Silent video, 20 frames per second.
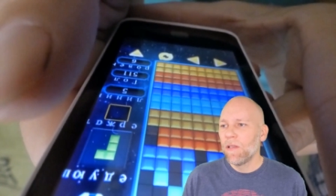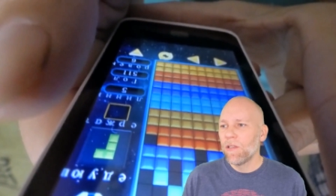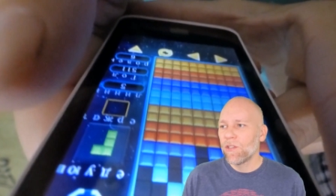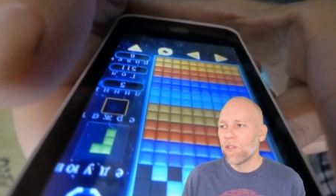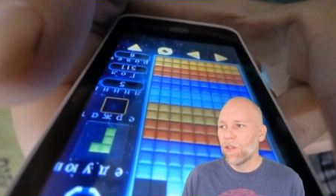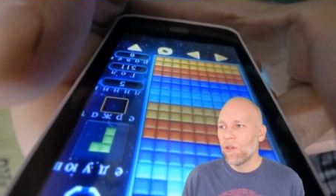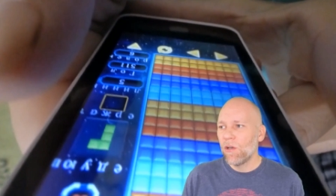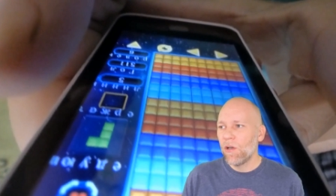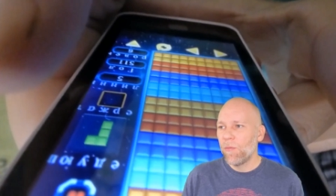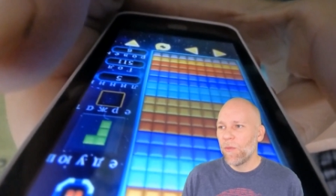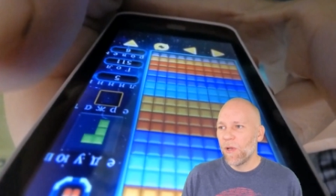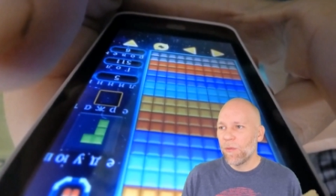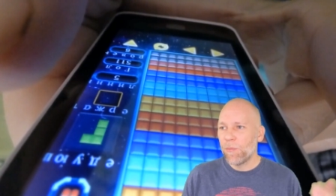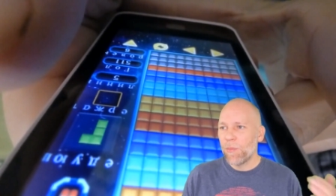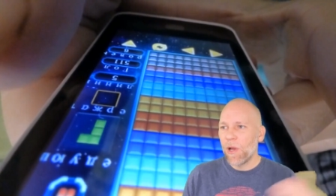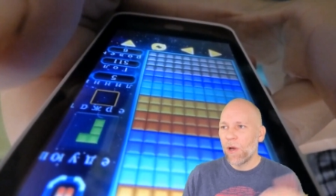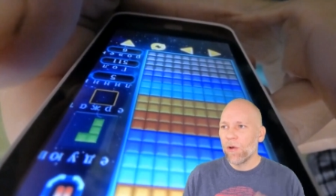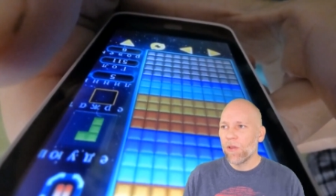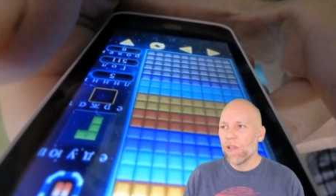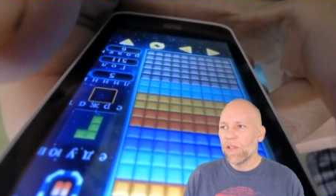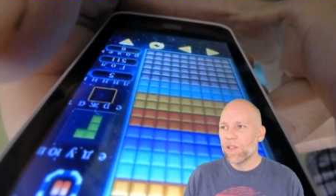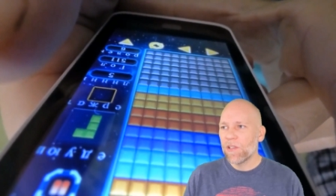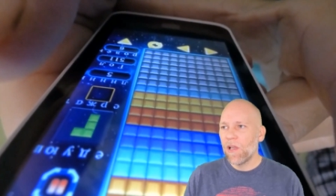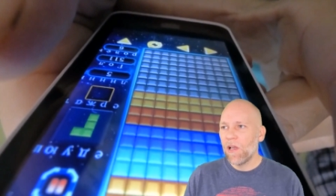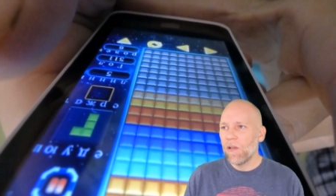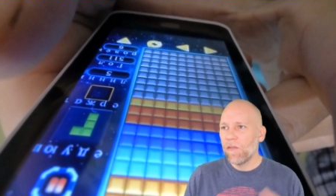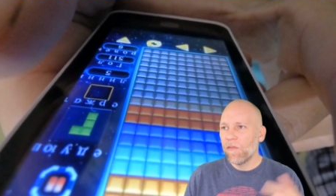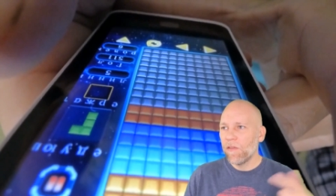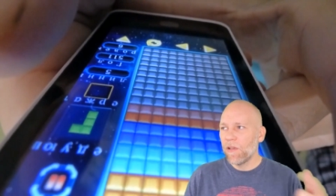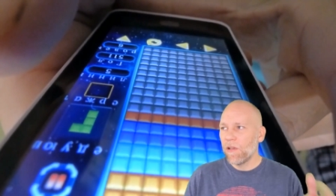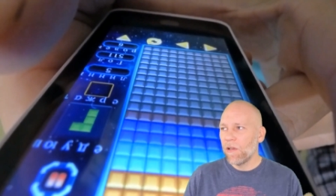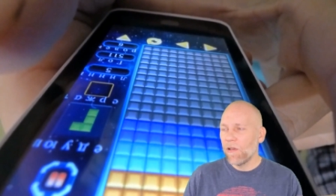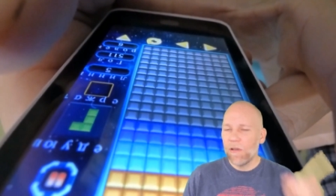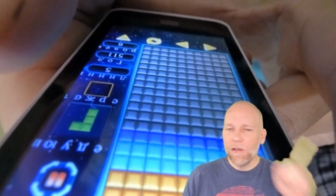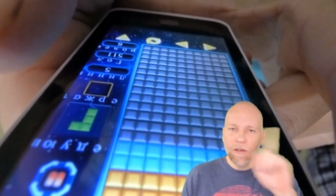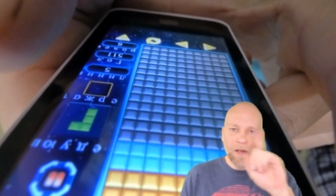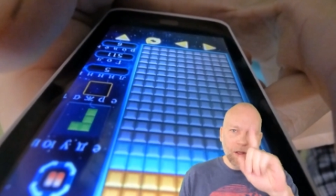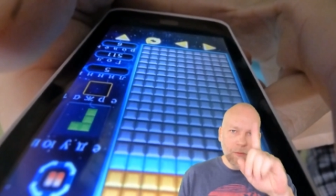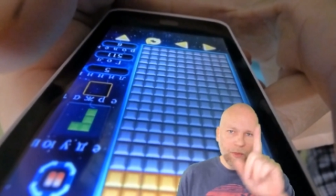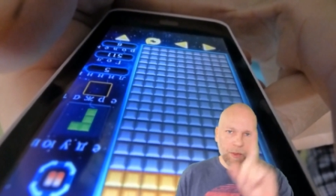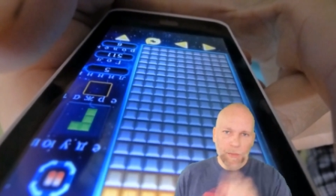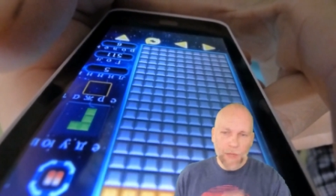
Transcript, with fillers: So I'm gonna power this off and I'll be